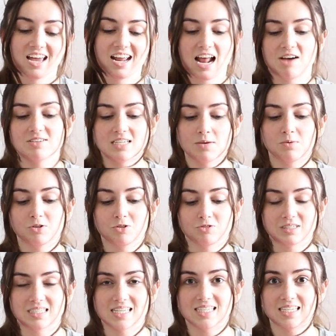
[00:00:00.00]
And I was able to
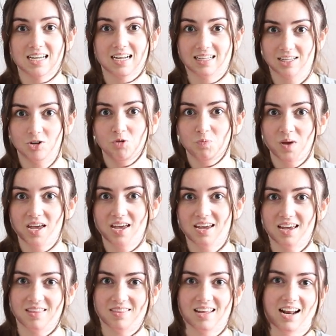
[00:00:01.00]
resist it a little bit
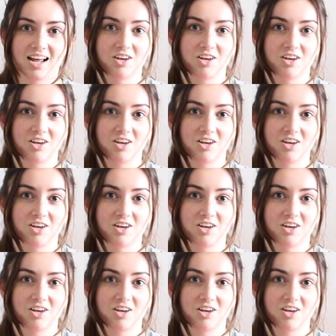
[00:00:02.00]
and then